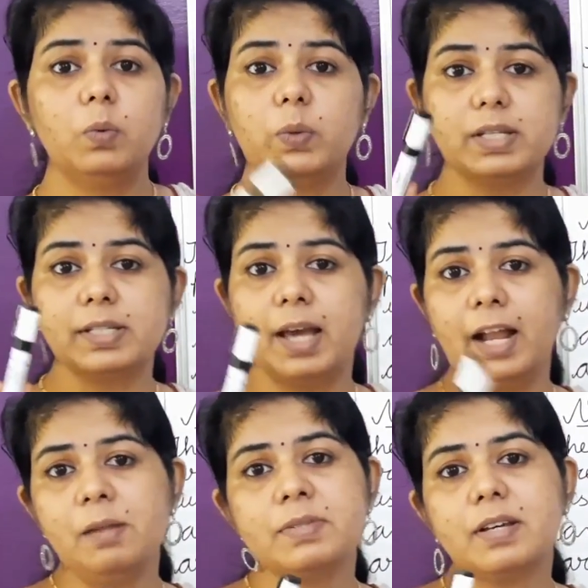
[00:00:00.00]
which
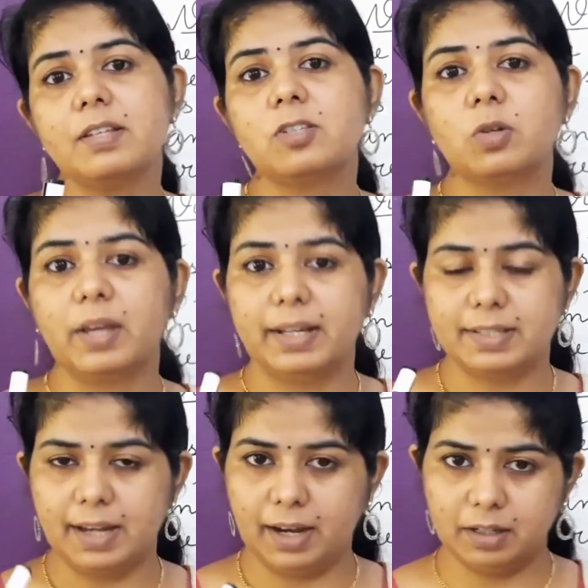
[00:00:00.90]
helps us to
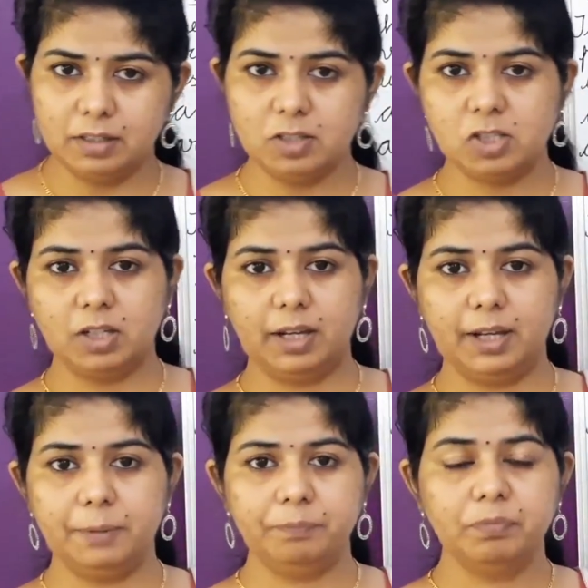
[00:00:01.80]
get
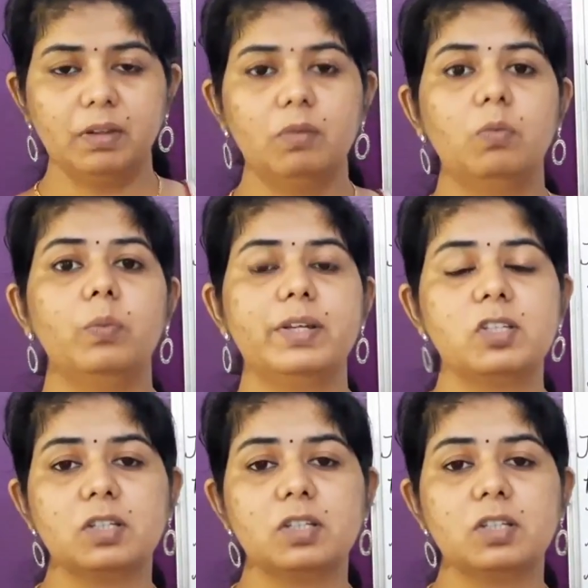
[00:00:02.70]
energy, which